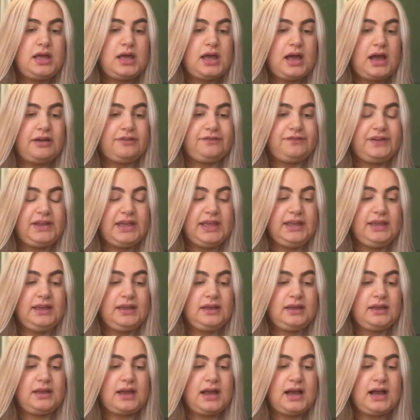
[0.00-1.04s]
I think,
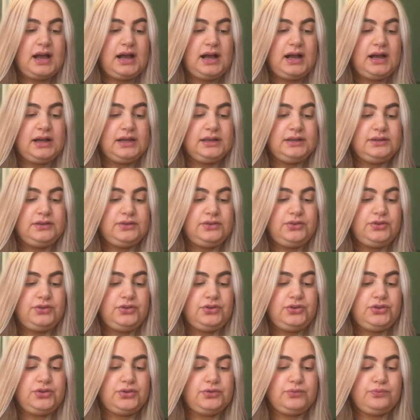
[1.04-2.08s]

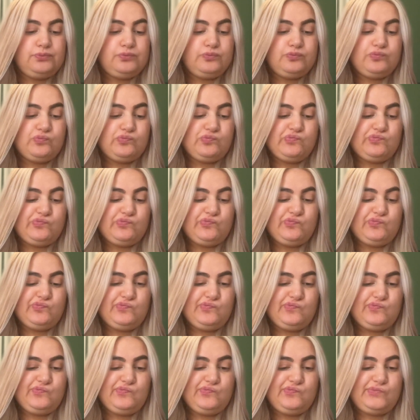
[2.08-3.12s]
and
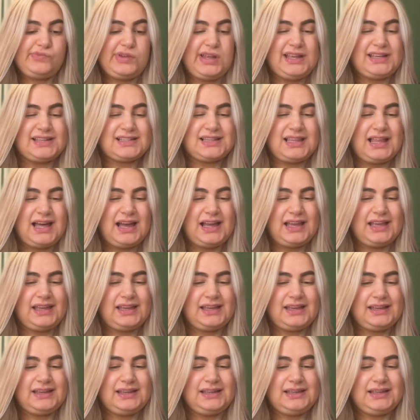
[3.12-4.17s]
it's
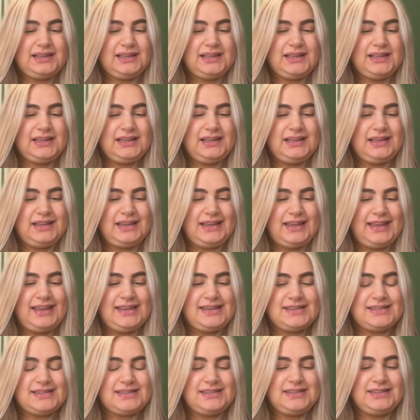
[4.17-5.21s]
like
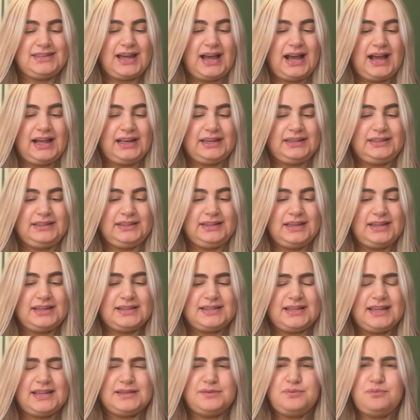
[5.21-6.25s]
his dad
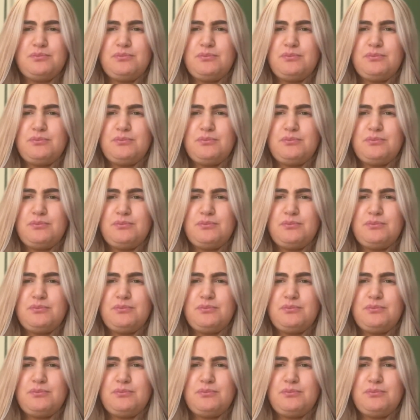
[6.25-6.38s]
is his,